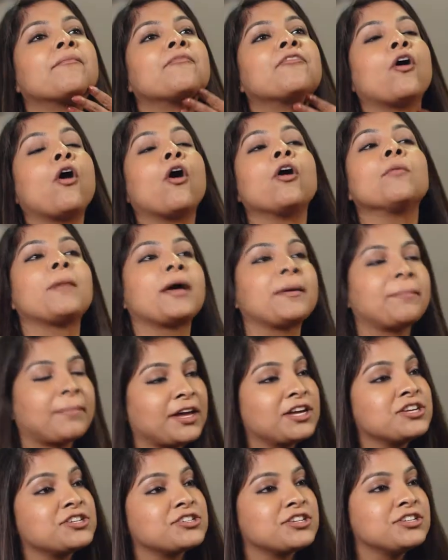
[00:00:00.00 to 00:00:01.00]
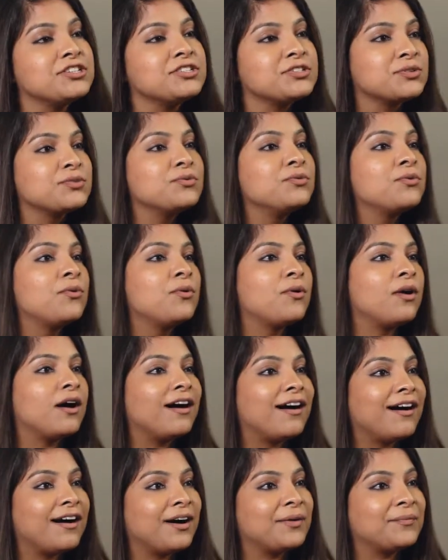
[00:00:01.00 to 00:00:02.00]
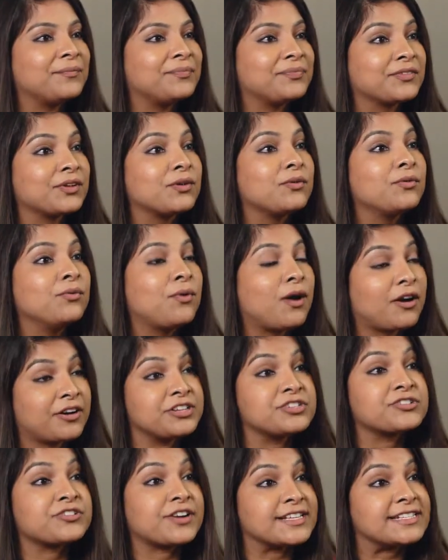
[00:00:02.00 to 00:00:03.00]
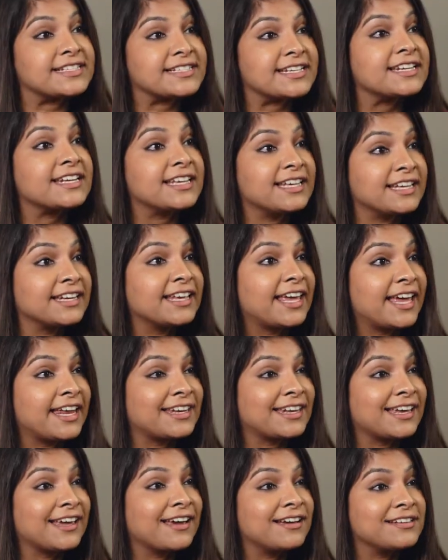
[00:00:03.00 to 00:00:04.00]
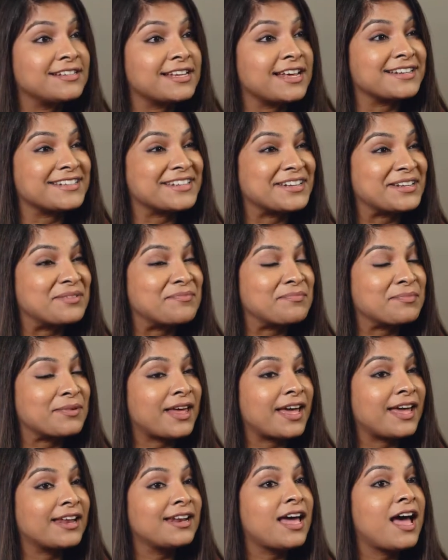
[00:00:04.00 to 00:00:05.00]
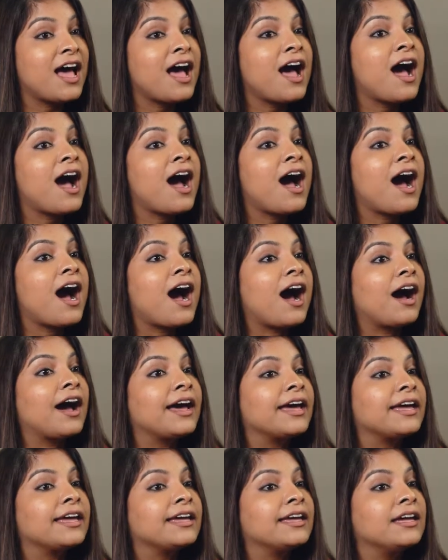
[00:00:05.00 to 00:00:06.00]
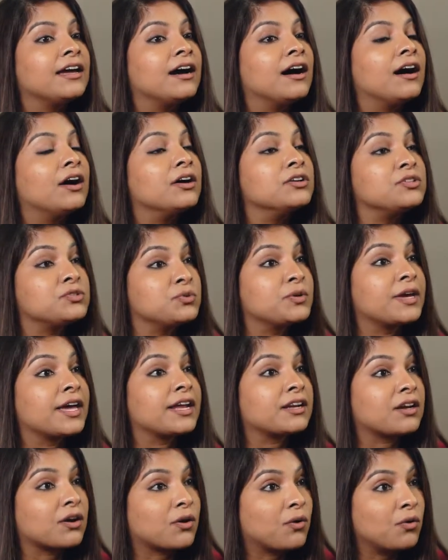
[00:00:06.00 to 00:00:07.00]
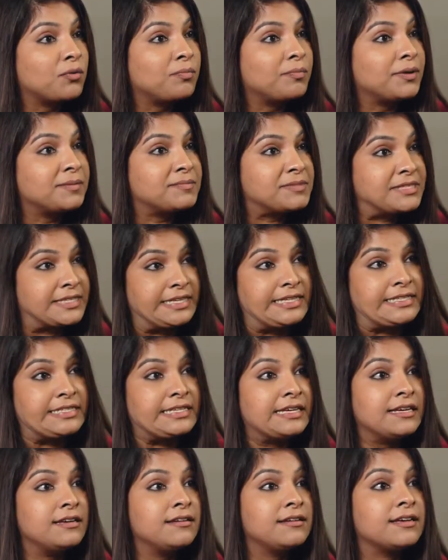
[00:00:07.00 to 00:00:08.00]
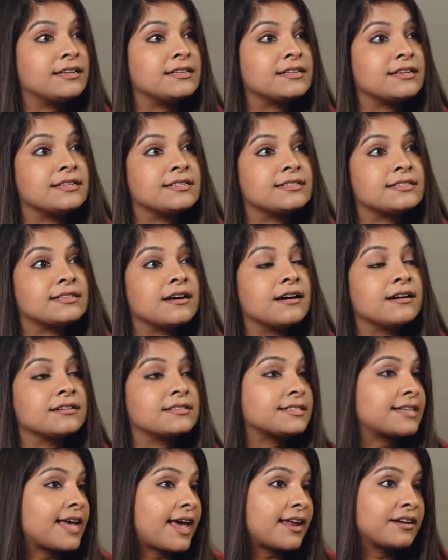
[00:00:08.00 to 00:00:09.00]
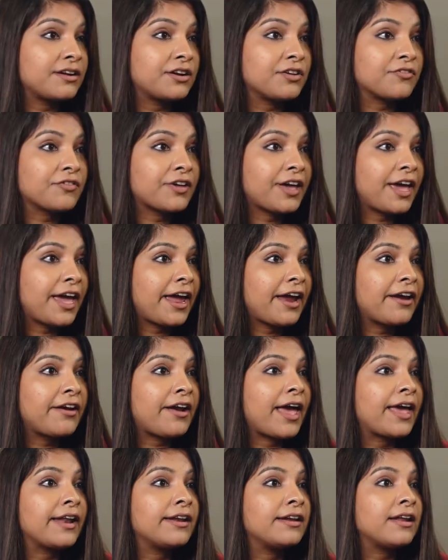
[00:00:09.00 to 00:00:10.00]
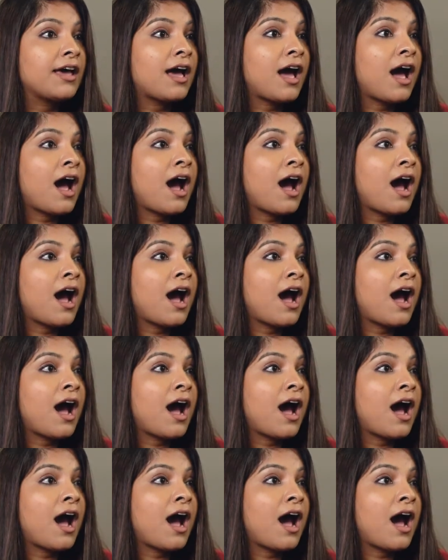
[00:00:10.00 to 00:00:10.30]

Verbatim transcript: For all my patients who, um, who are interested in getting a dental implant, I uh, do get a cone beam CT. It is a standard of care and